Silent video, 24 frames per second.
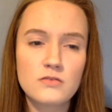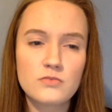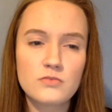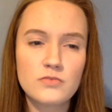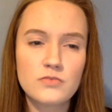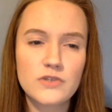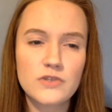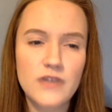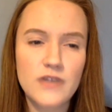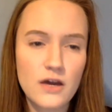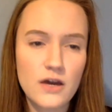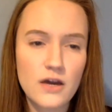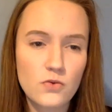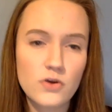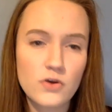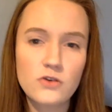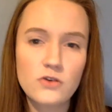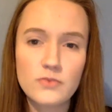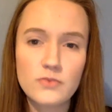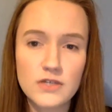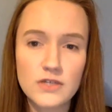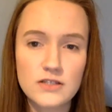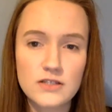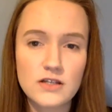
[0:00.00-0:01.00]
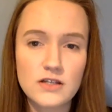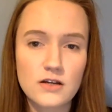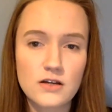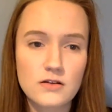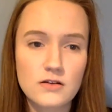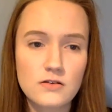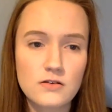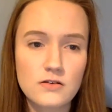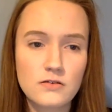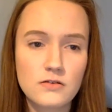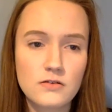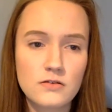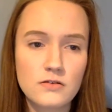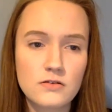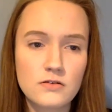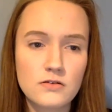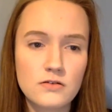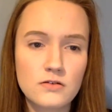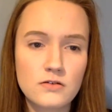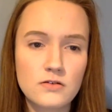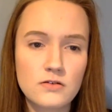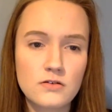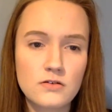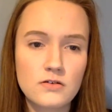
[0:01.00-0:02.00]
But there will be sun.
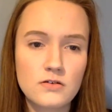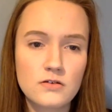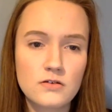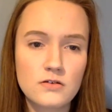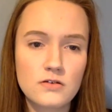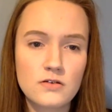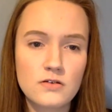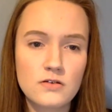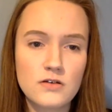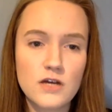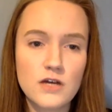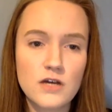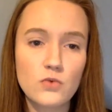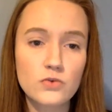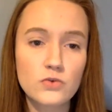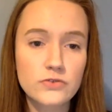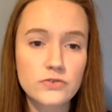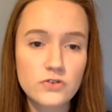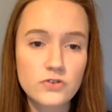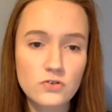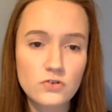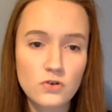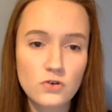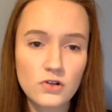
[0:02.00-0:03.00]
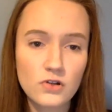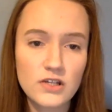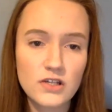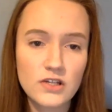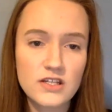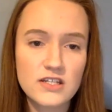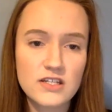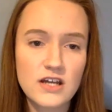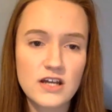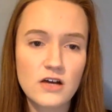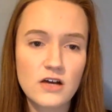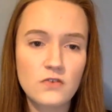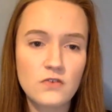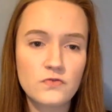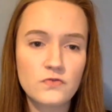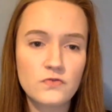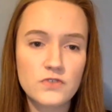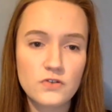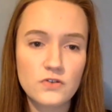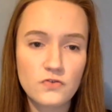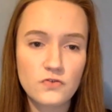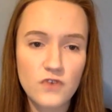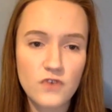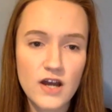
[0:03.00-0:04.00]
It will scroll itself
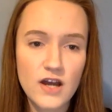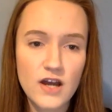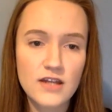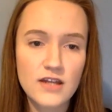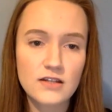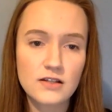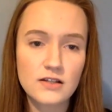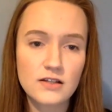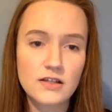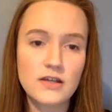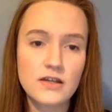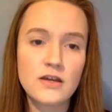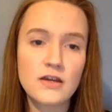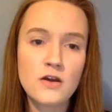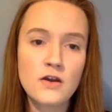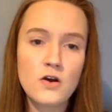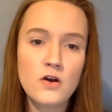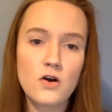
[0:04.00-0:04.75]
defiantly